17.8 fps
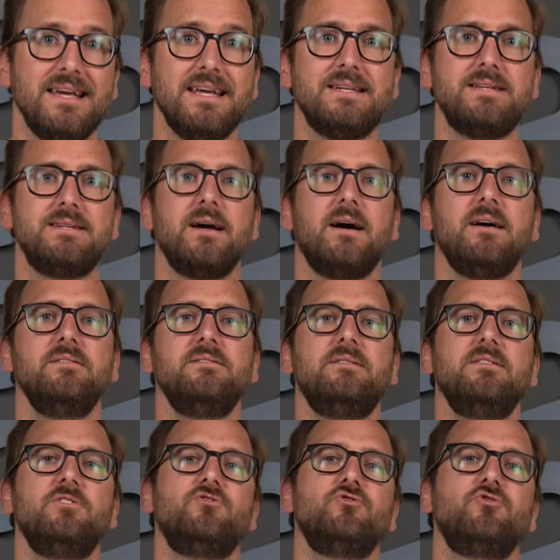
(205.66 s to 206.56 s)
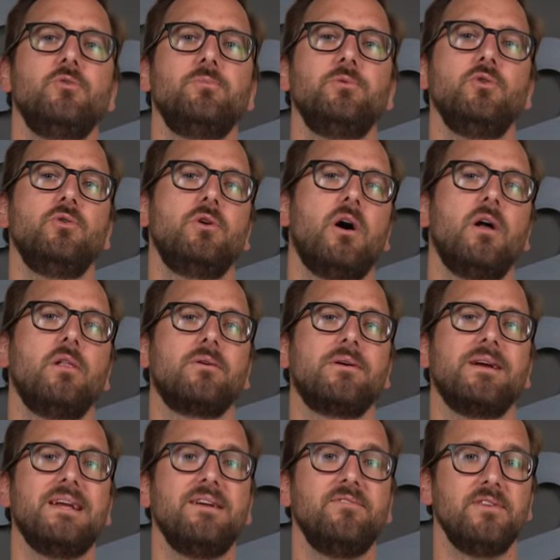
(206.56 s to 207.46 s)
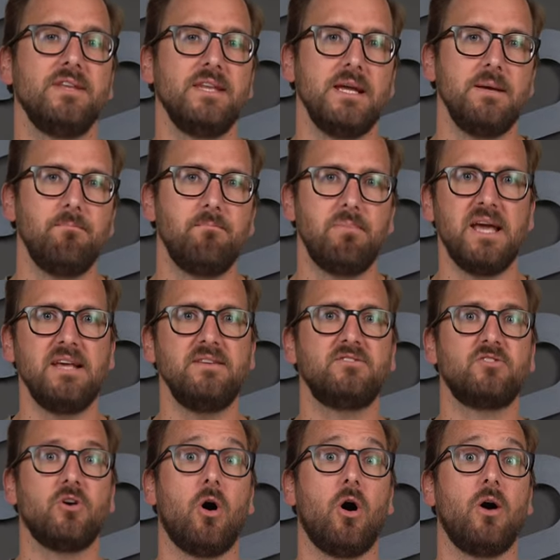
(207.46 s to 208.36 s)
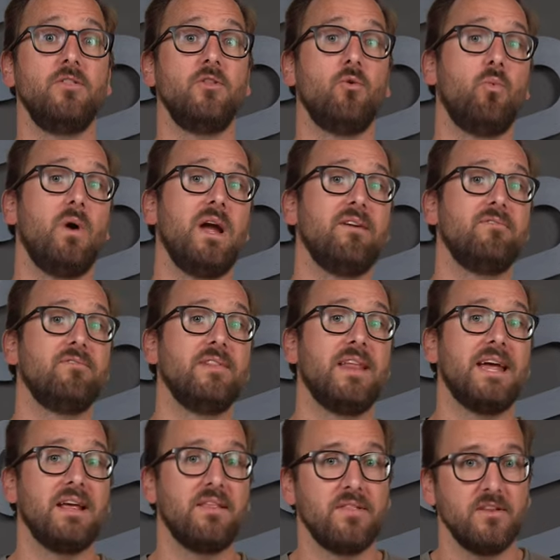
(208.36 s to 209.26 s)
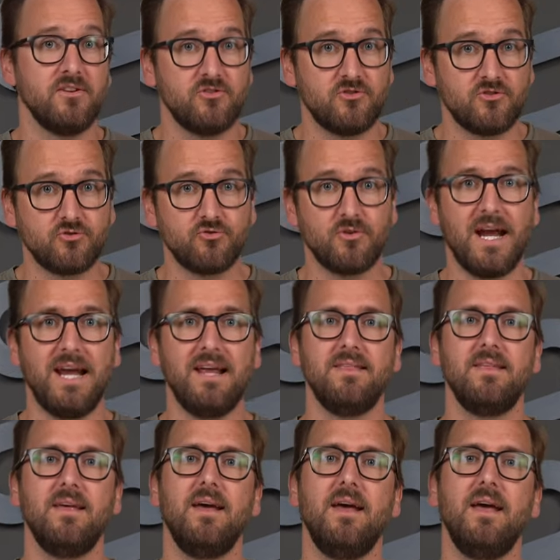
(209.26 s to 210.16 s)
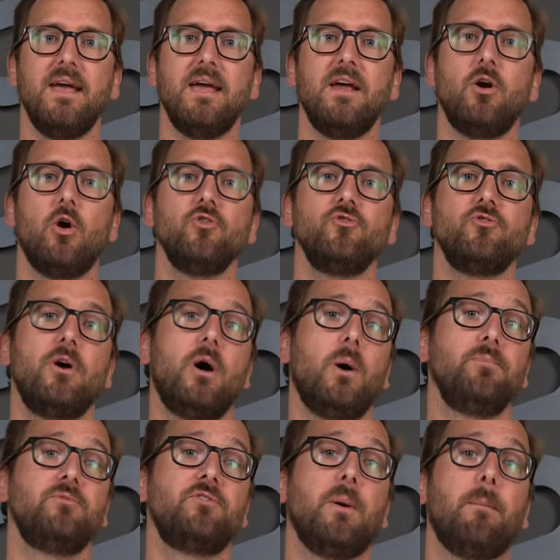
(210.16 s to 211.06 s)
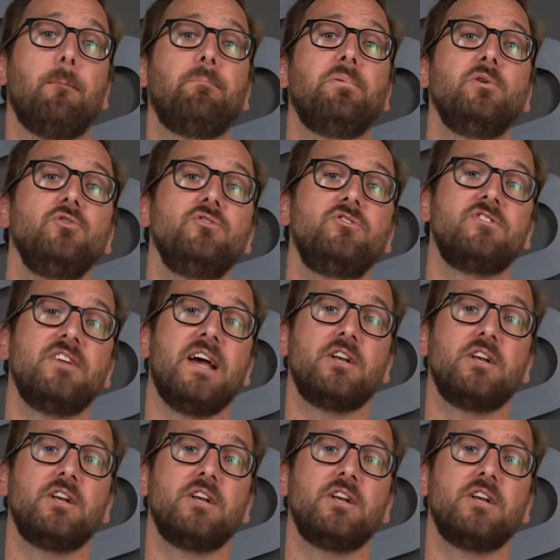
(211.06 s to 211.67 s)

It does distribute color evenly based on the wavelength strength. It also helps to boost